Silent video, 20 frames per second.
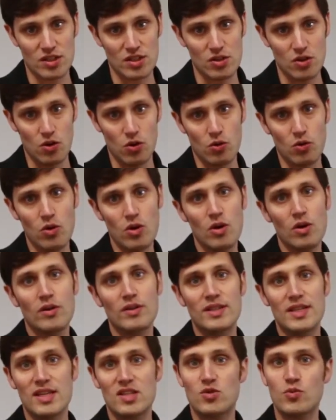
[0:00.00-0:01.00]
So
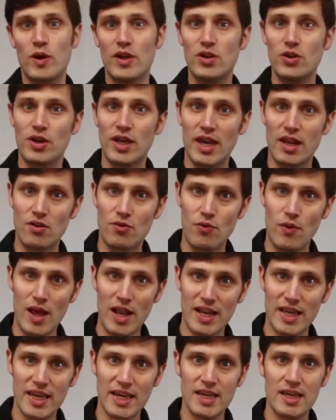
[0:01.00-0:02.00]
this way you can
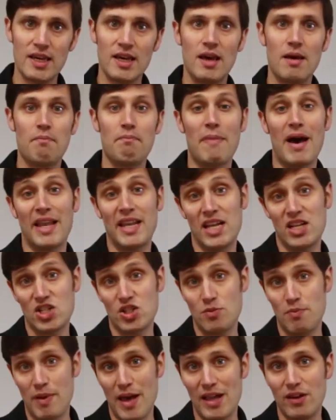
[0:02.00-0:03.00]
really
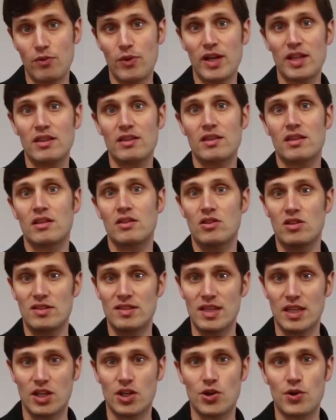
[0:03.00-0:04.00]
manage the bandwidth, the
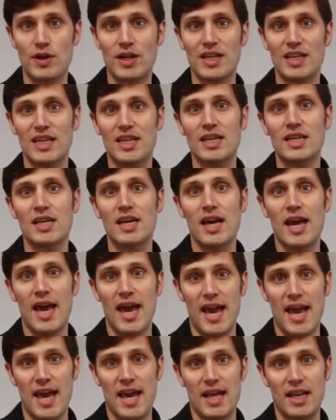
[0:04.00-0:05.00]
security,
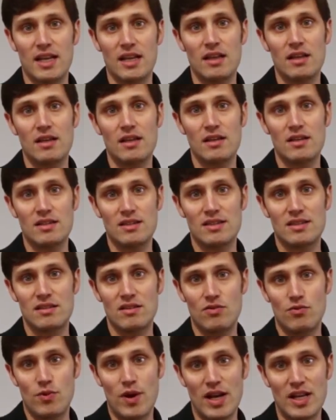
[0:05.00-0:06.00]
and
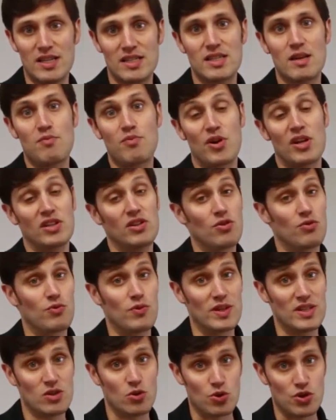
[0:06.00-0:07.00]
really separate the
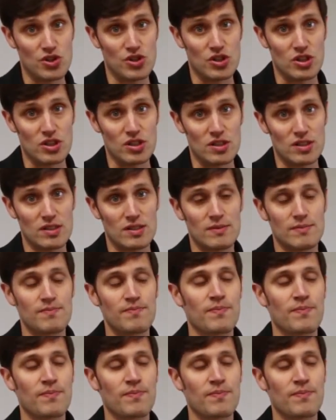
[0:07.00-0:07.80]
resources.